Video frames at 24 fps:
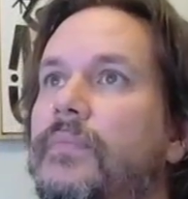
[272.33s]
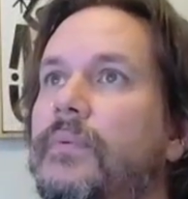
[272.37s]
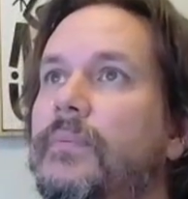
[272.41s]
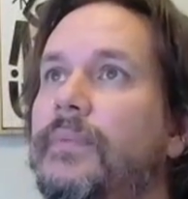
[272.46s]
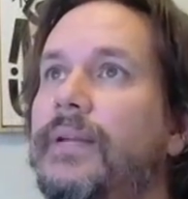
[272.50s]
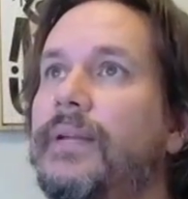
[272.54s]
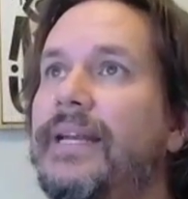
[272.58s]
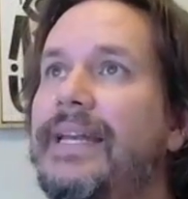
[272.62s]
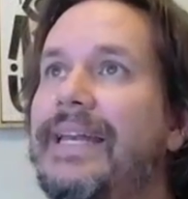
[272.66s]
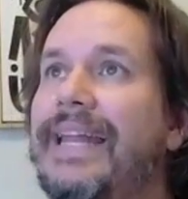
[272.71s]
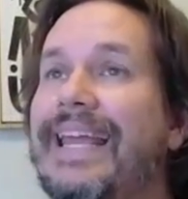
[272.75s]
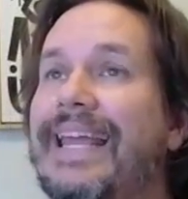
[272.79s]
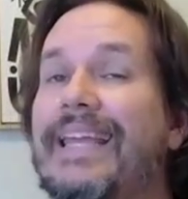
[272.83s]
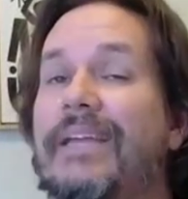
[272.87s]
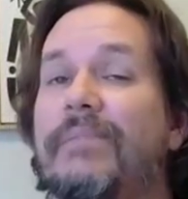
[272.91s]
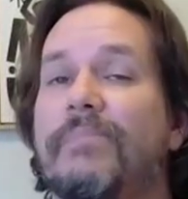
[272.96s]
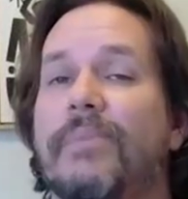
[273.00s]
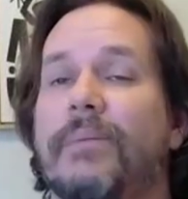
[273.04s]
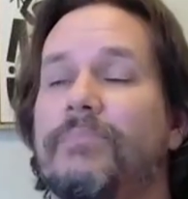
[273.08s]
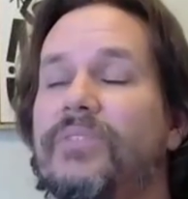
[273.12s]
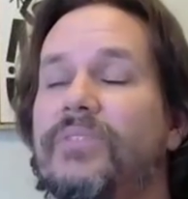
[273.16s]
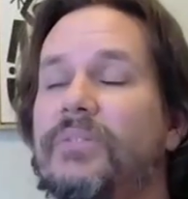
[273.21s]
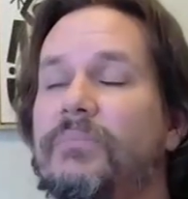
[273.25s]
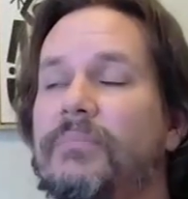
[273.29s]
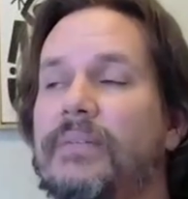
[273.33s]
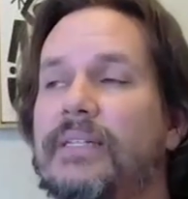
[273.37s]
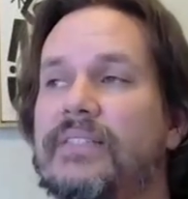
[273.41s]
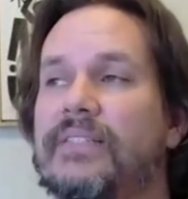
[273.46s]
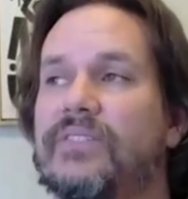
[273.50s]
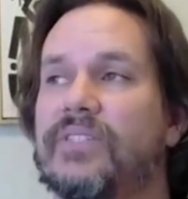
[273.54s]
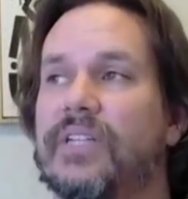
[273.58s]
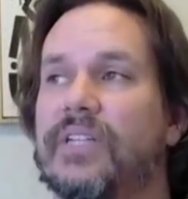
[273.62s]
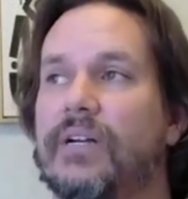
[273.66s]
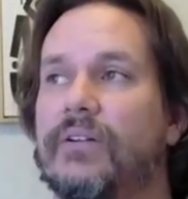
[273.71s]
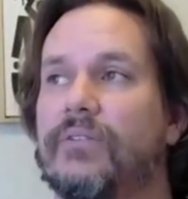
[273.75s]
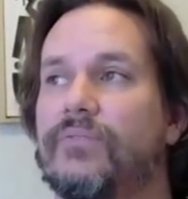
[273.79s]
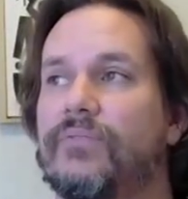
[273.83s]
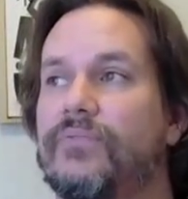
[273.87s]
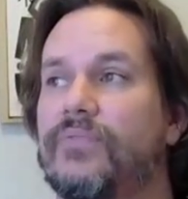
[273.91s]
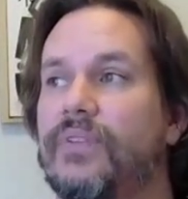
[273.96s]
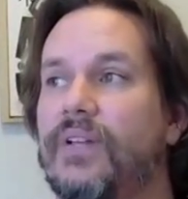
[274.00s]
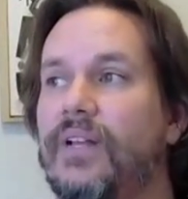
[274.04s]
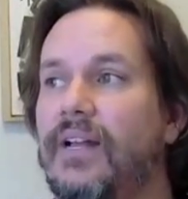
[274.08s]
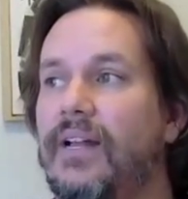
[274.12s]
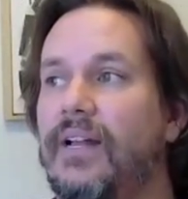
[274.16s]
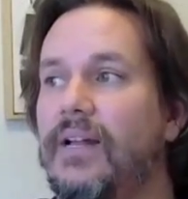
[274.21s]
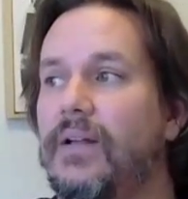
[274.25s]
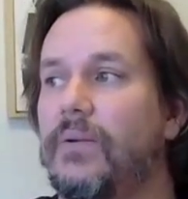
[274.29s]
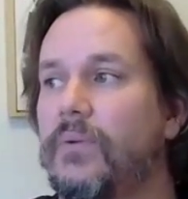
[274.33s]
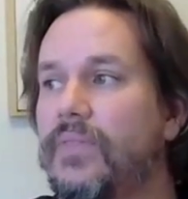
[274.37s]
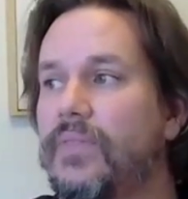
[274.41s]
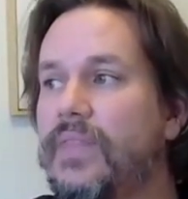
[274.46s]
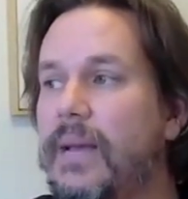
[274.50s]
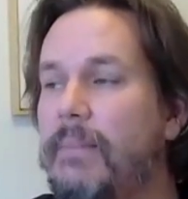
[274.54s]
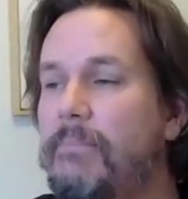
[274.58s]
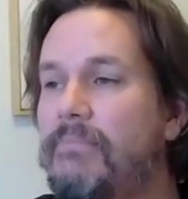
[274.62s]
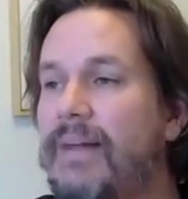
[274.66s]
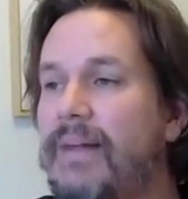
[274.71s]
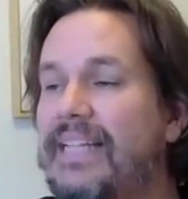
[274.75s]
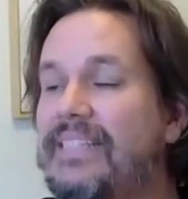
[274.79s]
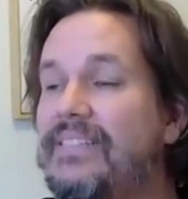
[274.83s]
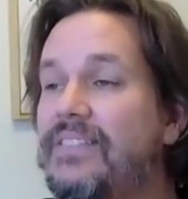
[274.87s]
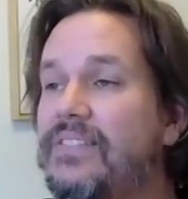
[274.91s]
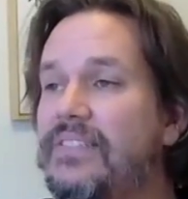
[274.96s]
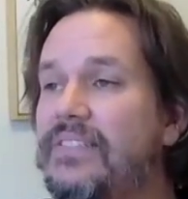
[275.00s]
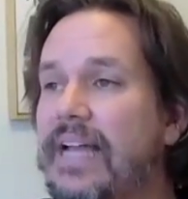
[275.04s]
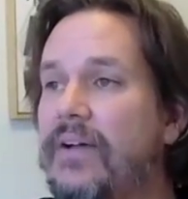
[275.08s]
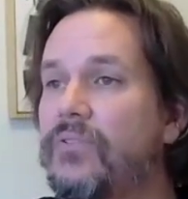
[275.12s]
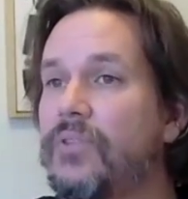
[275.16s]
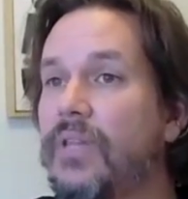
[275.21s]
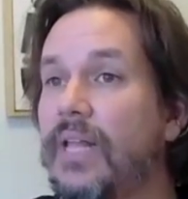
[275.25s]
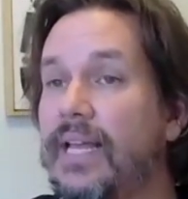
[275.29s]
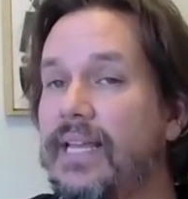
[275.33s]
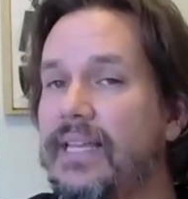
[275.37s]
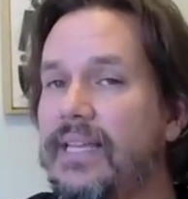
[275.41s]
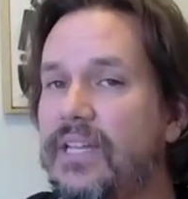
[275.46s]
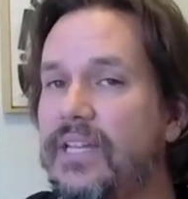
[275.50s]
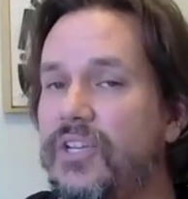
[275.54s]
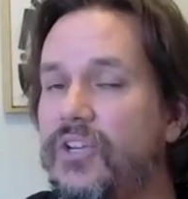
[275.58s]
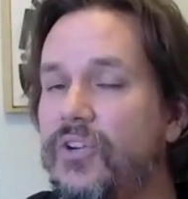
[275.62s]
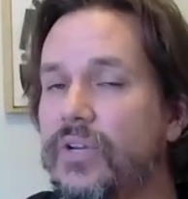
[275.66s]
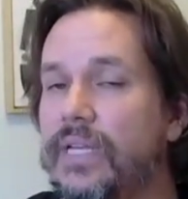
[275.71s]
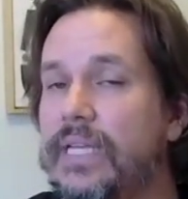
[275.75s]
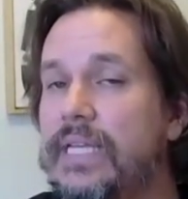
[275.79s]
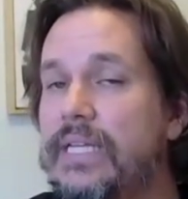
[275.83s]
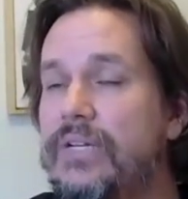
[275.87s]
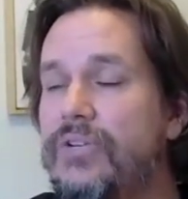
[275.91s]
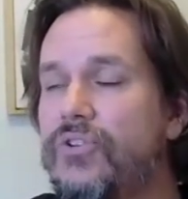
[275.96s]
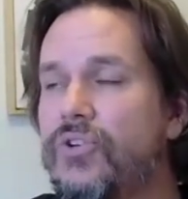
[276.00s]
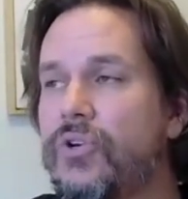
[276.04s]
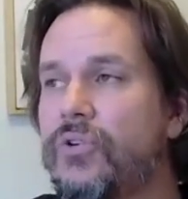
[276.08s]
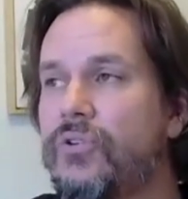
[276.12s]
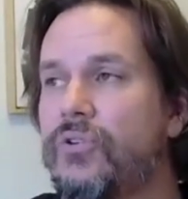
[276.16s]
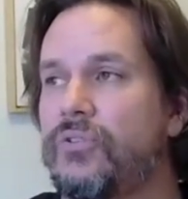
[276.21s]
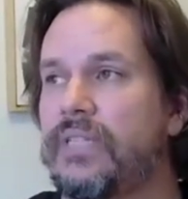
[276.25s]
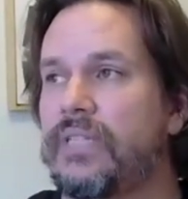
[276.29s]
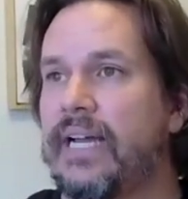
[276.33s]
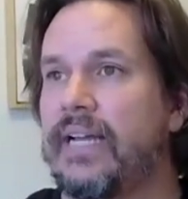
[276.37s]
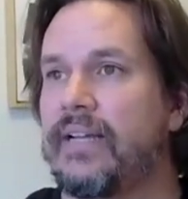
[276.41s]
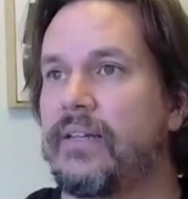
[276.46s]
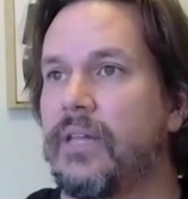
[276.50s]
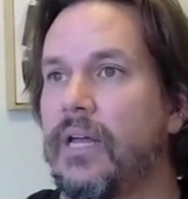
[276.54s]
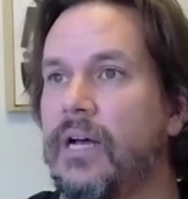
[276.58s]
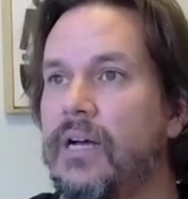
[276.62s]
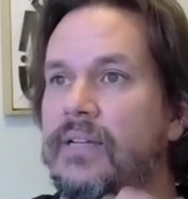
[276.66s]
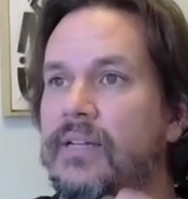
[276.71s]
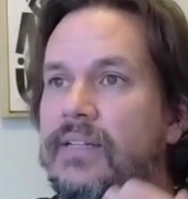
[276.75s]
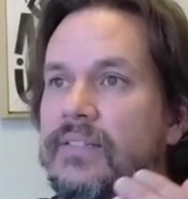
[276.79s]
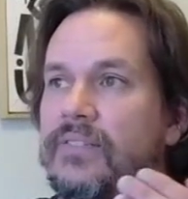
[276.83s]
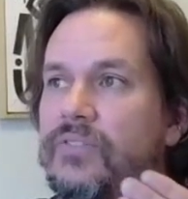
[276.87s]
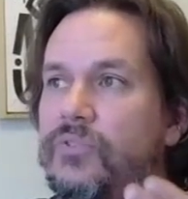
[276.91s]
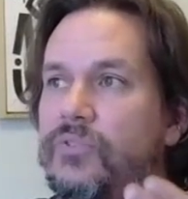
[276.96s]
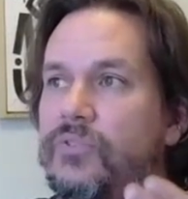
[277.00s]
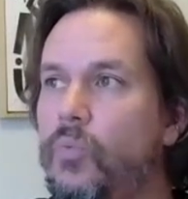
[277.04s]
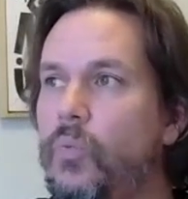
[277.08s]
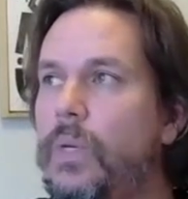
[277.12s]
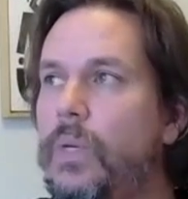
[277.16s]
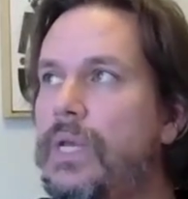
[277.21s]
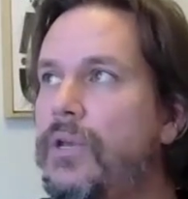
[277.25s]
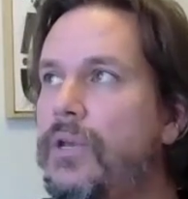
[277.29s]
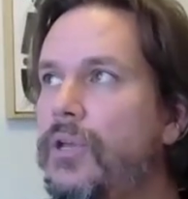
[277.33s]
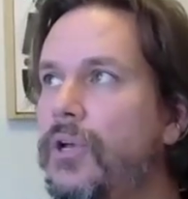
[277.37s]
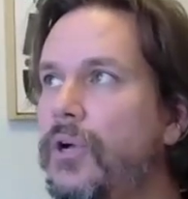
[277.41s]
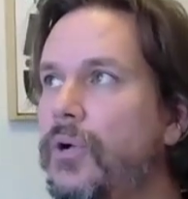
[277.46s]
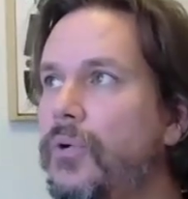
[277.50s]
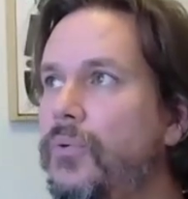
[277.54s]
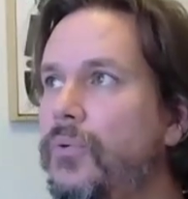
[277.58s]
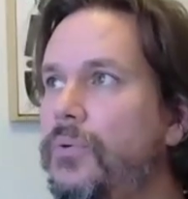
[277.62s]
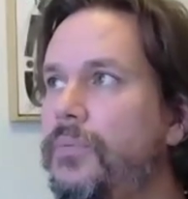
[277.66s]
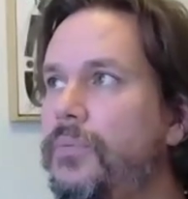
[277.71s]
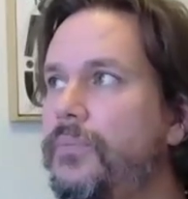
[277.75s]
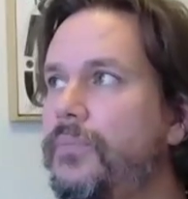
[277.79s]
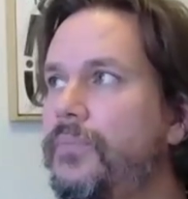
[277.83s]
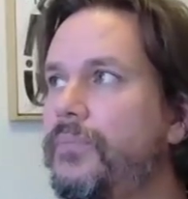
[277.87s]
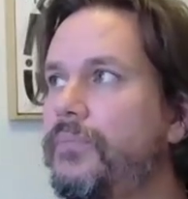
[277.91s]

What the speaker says: I'm going to name them to myself. What that might sound like in your internal dialogue is window,